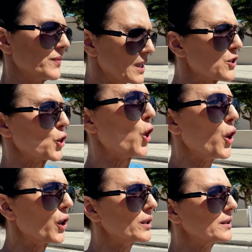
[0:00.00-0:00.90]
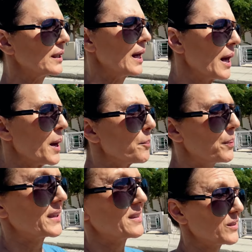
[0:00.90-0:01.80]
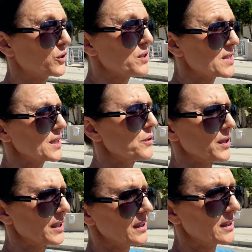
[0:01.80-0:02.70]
It's hot, but considering